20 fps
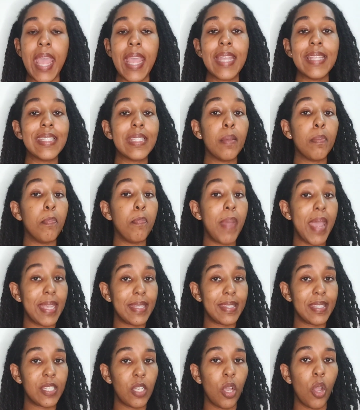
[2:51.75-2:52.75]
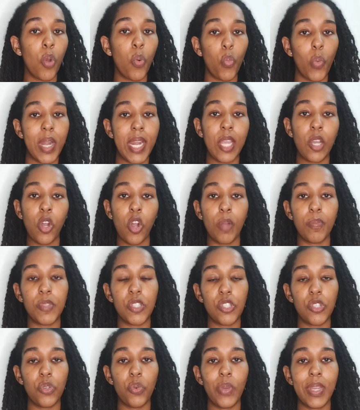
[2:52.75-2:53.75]
is the best when it
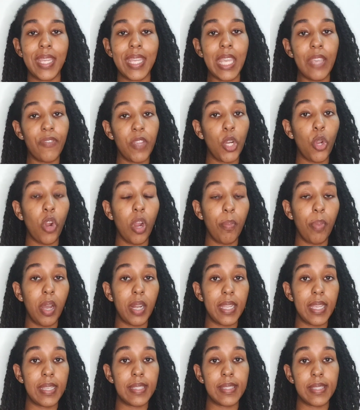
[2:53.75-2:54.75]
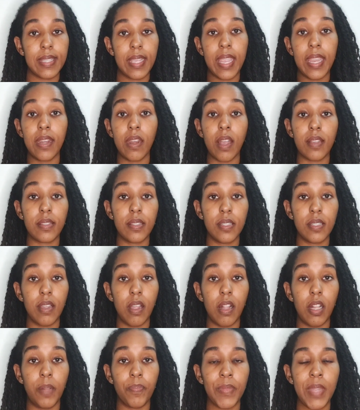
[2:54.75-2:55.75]
comes to giving our bodies
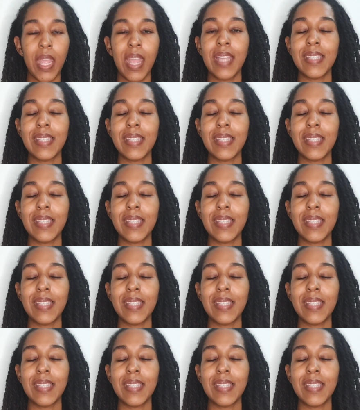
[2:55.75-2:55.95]
inositol.